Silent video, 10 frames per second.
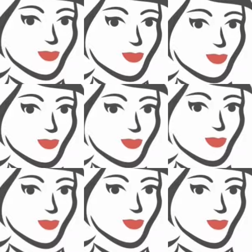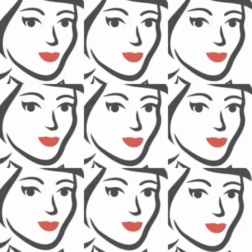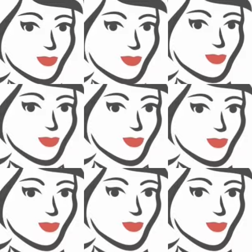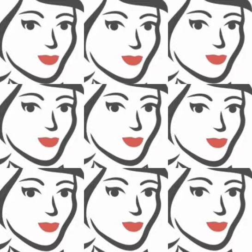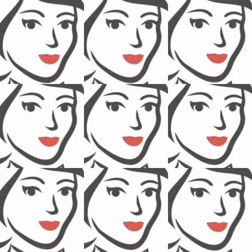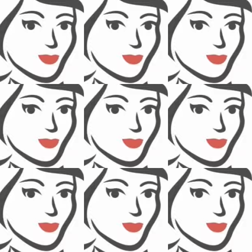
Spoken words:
If we're cooking up with the ingredients, the